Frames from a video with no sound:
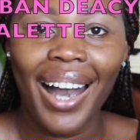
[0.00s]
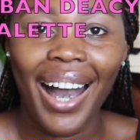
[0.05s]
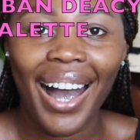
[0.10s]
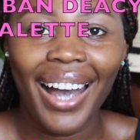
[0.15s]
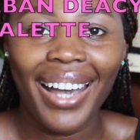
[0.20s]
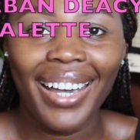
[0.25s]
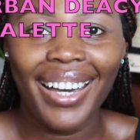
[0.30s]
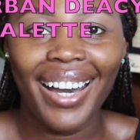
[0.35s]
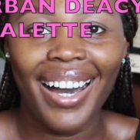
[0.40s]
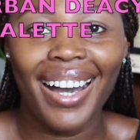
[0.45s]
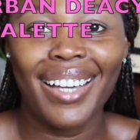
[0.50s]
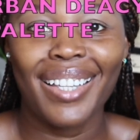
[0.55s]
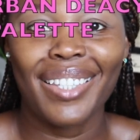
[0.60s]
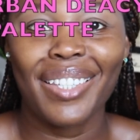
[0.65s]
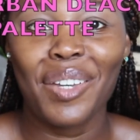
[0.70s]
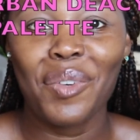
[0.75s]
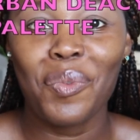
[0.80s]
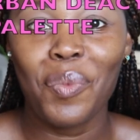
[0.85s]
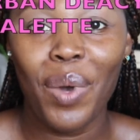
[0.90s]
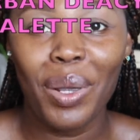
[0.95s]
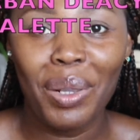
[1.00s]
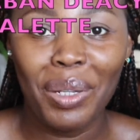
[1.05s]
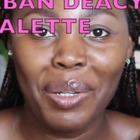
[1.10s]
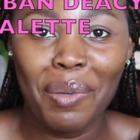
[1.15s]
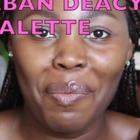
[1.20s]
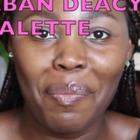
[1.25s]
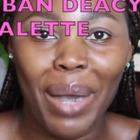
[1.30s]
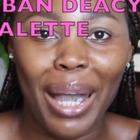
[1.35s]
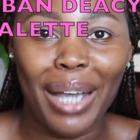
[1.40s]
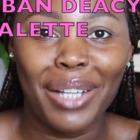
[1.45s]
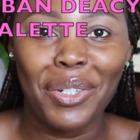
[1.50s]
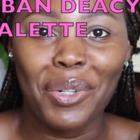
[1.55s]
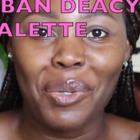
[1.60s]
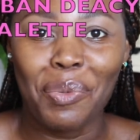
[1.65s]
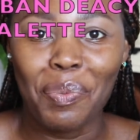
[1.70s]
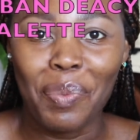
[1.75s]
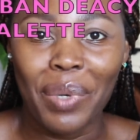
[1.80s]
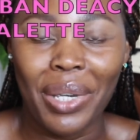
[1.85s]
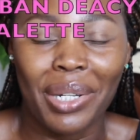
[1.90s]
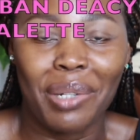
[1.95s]
Hi guys, and welcome back to
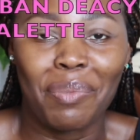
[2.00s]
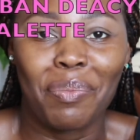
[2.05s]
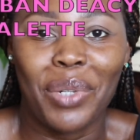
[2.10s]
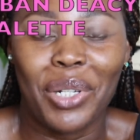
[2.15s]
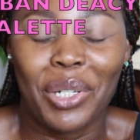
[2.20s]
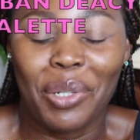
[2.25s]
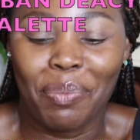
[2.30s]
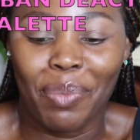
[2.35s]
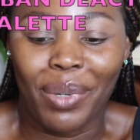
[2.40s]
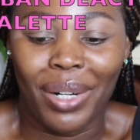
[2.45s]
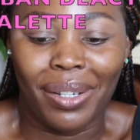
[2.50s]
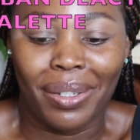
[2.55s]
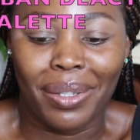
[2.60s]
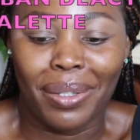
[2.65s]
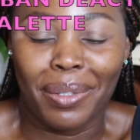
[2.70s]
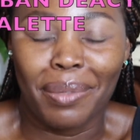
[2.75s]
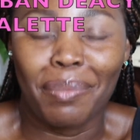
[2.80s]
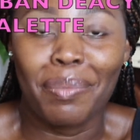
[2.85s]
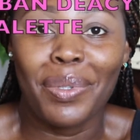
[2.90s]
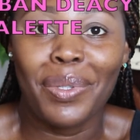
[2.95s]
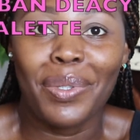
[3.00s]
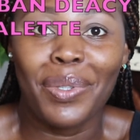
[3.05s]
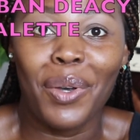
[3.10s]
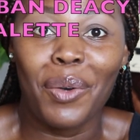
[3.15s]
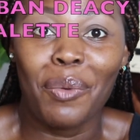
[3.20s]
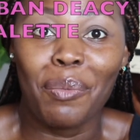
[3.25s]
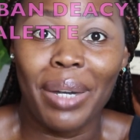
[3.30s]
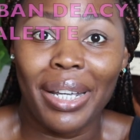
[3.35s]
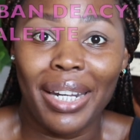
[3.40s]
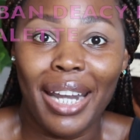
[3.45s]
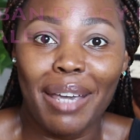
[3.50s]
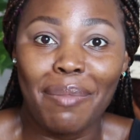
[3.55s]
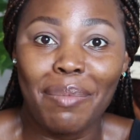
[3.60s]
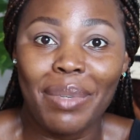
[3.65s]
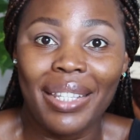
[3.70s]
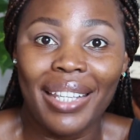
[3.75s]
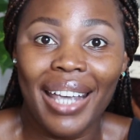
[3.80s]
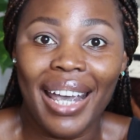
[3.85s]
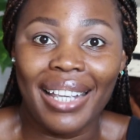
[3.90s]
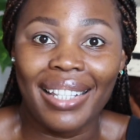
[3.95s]
Pretty Peach Blossom. So my name
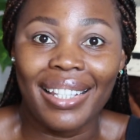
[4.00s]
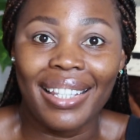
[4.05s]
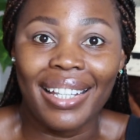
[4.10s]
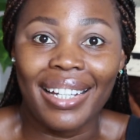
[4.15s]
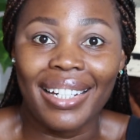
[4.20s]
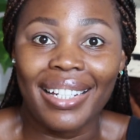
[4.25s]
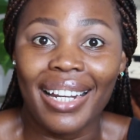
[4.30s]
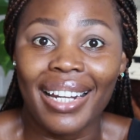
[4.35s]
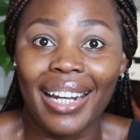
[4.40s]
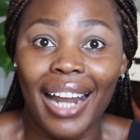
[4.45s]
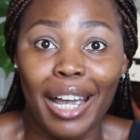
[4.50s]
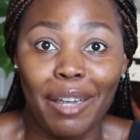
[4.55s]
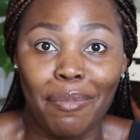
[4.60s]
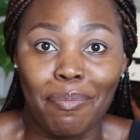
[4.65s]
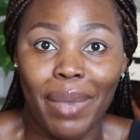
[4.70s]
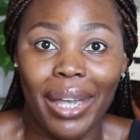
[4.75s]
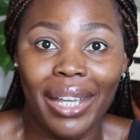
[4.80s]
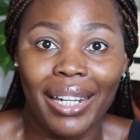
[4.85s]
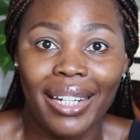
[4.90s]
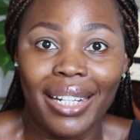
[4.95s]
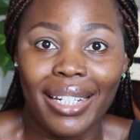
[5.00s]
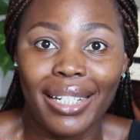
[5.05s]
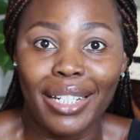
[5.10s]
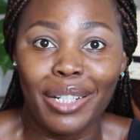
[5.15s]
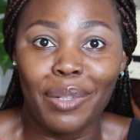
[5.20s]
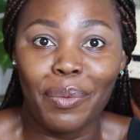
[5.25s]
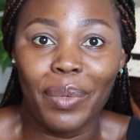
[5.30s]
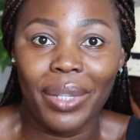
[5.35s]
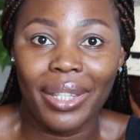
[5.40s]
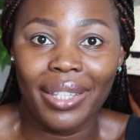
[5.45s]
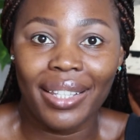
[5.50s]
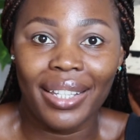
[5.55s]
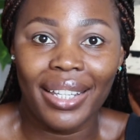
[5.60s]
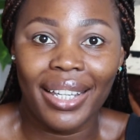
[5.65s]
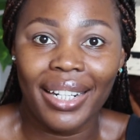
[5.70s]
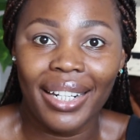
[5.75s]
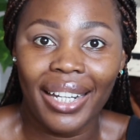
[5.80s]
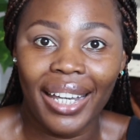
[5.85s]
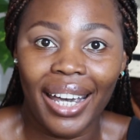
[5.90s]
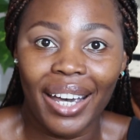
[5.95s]
is Esnet and I mainly deal with
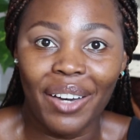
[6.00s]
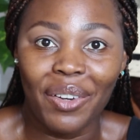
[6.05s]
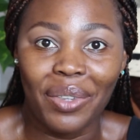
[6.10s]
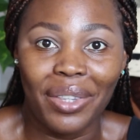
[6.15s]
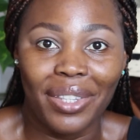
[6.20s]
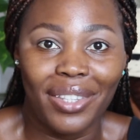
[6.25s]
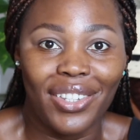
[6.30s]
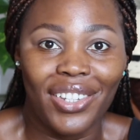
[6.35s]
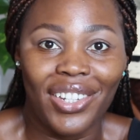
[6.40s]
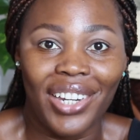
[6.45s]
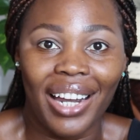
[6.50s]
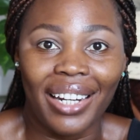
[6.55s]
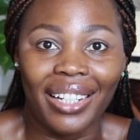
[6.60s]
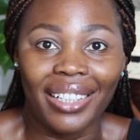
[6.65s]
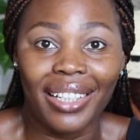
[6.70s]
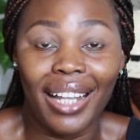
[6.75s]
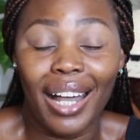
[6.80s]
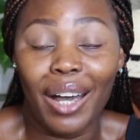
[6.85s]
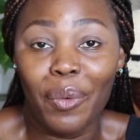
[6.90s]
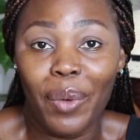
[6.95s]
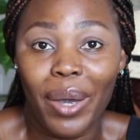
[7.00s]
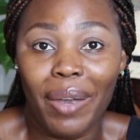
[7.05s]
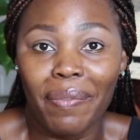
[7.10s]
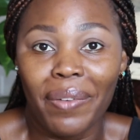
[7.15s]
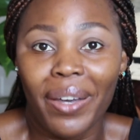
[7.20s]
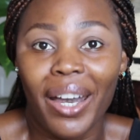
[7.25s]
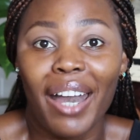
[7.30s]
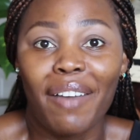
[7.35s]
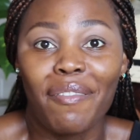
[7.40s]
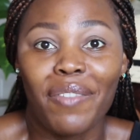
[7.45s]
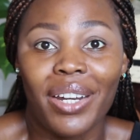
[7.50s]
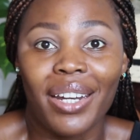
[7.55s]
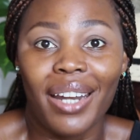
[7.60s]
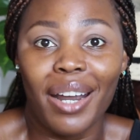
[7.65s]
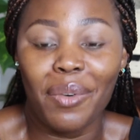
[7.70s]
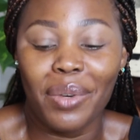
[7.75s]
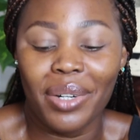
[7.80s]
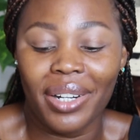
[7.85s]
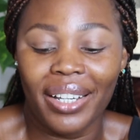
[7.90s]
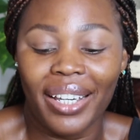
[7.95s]
skincare on this channel. However, every
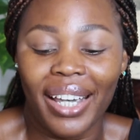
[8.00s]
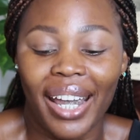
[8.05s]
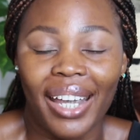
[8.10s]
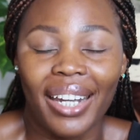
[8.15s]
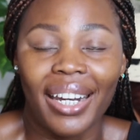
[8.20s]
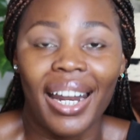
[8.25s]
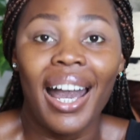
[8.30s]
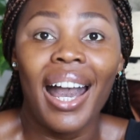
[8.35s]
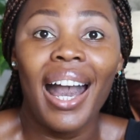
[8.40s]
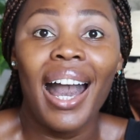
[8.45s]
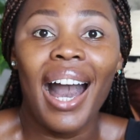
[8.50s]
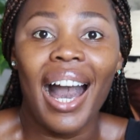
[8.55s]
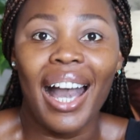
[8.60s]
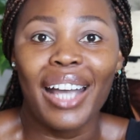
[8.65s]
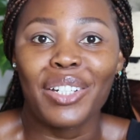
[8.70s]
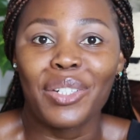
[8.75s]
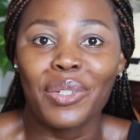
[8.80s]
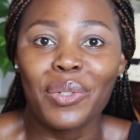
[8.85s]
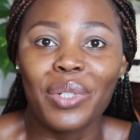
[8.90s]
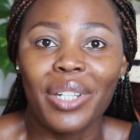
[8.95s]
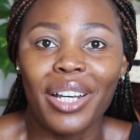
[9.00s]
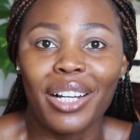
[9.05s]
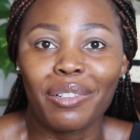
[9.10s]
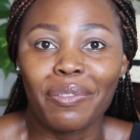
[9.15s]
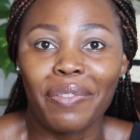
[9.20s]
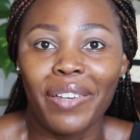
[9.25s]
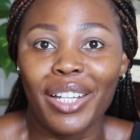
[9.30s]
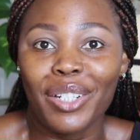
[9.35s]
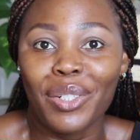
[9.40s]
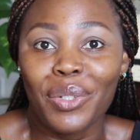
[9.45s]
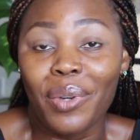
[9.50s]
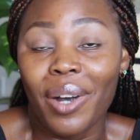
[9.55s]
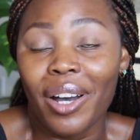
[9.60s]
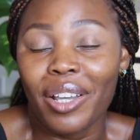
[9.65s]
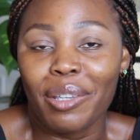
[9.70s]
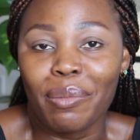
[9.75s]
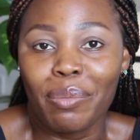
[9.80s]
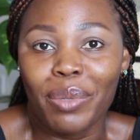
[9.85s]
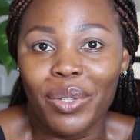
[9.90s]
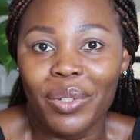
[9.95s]
now and again I do delve into
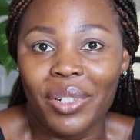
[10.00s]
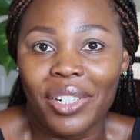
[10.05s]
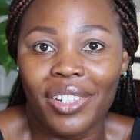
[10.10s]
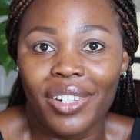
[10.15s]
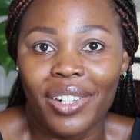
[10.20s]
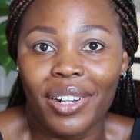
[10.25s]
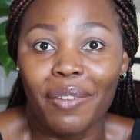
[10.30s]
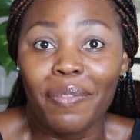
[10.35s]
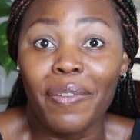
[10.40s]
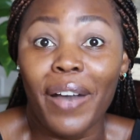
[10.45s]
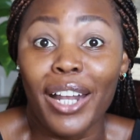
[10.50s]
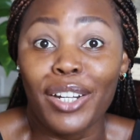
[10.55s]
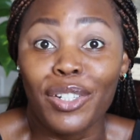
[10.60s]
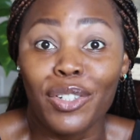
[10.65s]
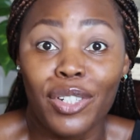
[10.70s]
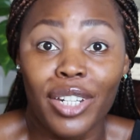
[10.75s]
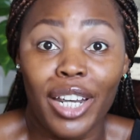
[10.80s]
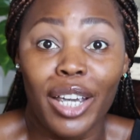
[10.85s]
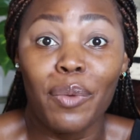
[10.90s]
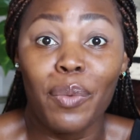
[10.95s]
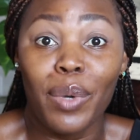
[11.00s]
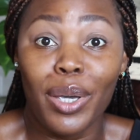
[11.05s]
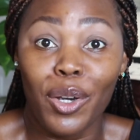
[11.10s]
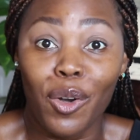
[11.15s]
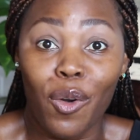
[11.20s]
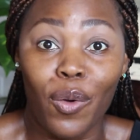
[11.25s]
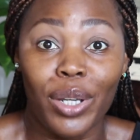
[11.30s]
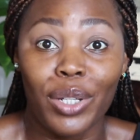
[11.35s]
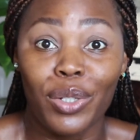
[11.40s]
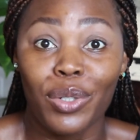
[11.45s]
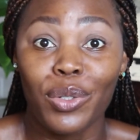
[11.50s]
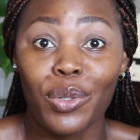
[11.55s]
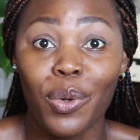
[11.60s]
other beauty stuff, and today we are going to